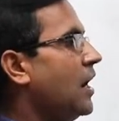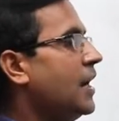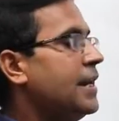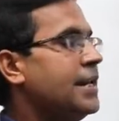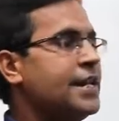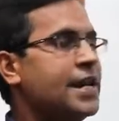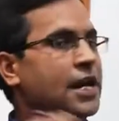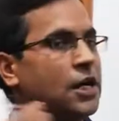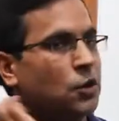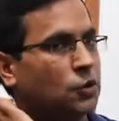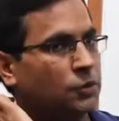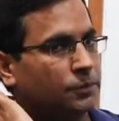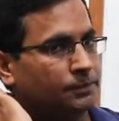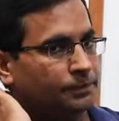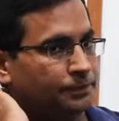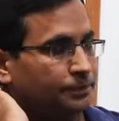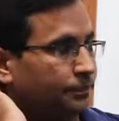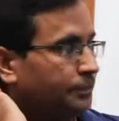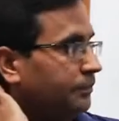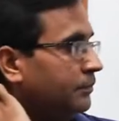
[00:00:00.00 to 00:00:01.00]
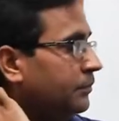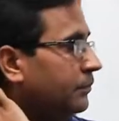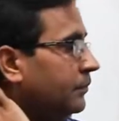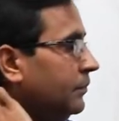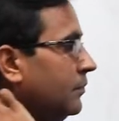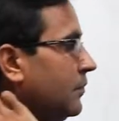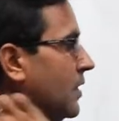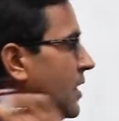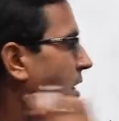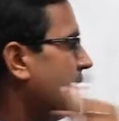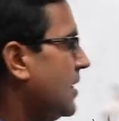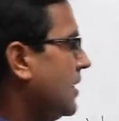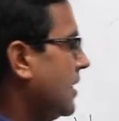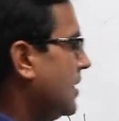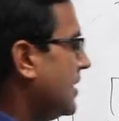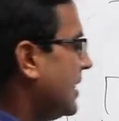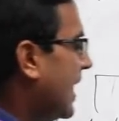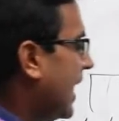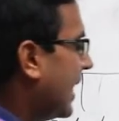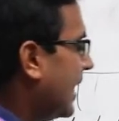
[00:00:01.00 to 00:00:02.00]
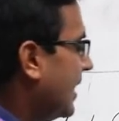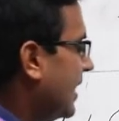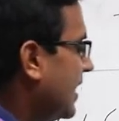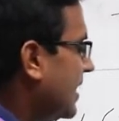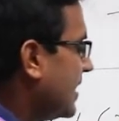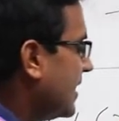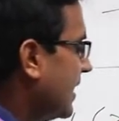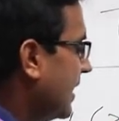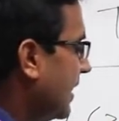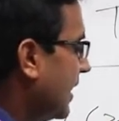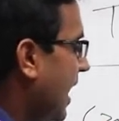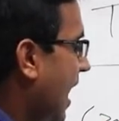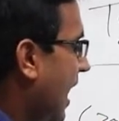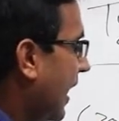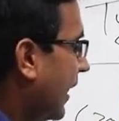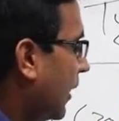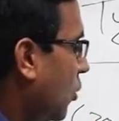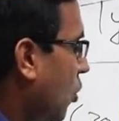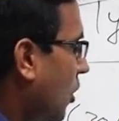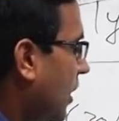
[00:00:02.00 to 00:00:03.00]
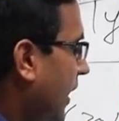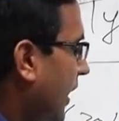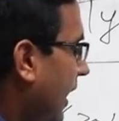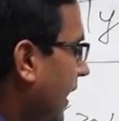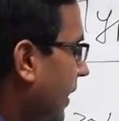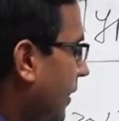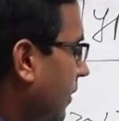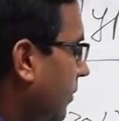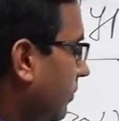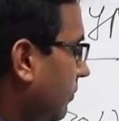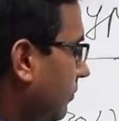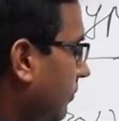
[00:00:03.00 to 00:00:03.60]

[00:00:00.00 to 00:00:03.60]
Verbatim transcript: Now, second is the eye contact.